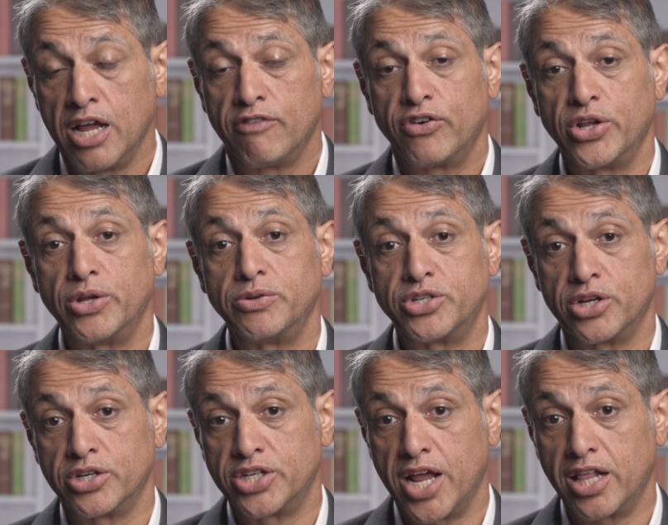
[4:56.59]
for you to
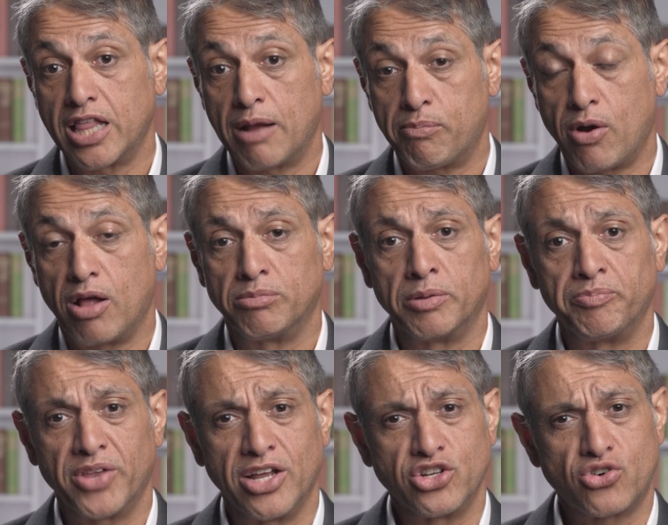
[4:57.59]
take that problem
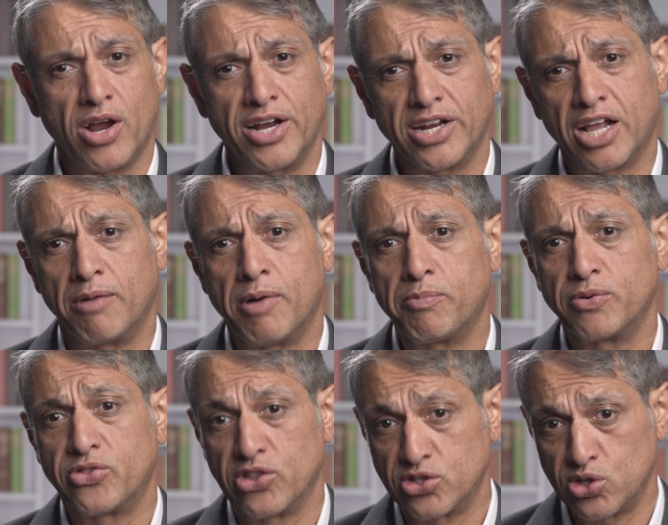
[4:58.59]
and try to come up
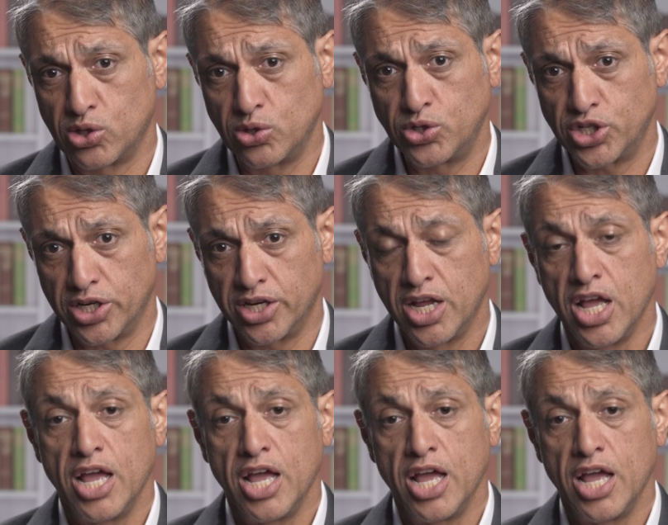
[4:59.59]
with the solution.